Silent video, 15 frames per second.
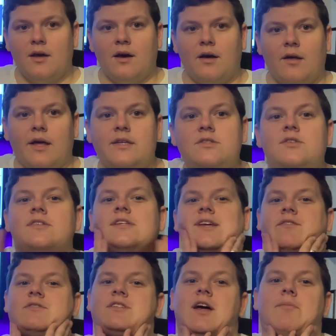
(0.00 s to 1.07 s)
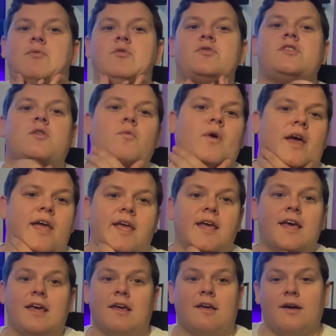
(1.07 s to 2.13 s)
As you can see, I've stopped losing weight
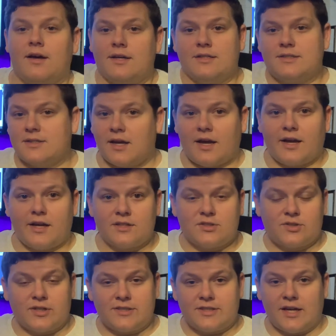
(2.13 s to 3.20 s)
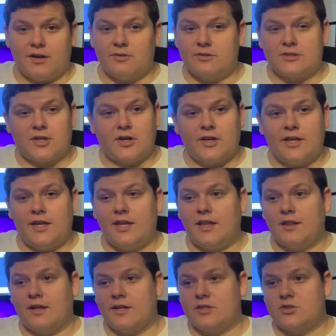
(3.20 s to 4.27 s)
because I got stressed out, started eating
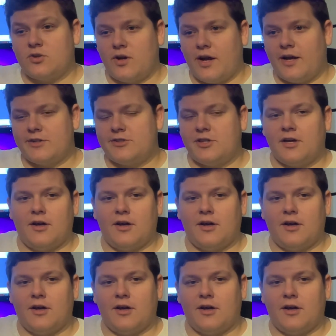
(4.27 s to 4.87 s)
like trash.